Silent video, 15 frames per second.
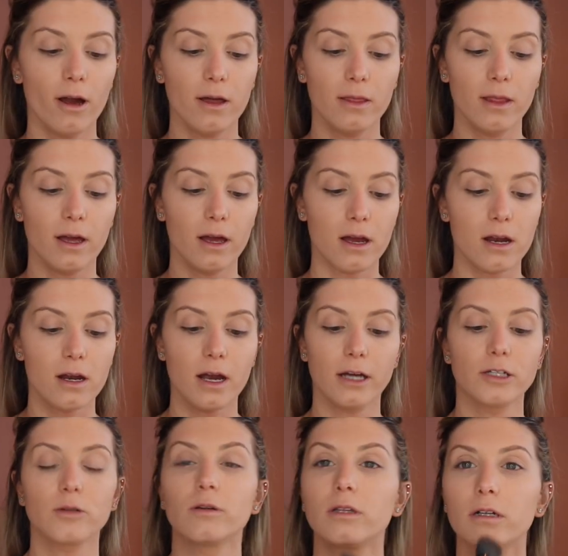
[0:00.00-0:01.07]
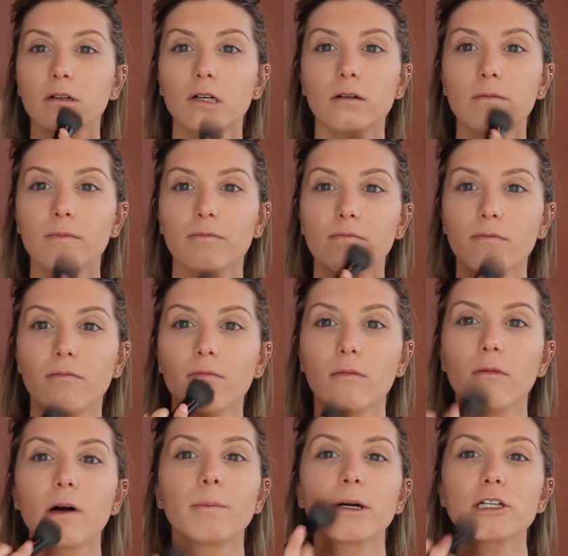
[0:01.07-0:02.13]
And then I do a little
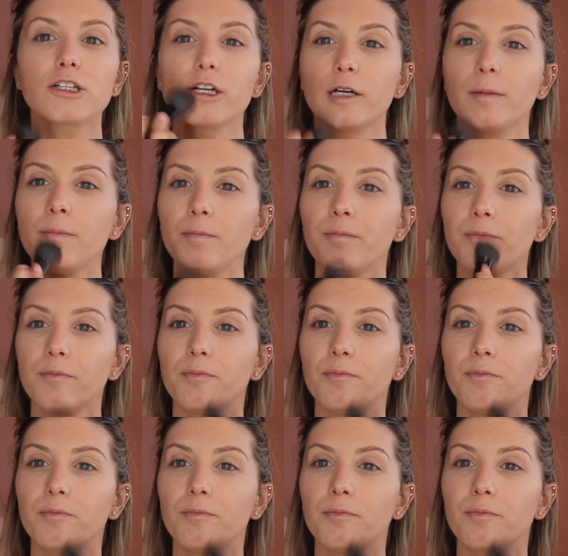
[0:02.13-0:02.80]
on my chin.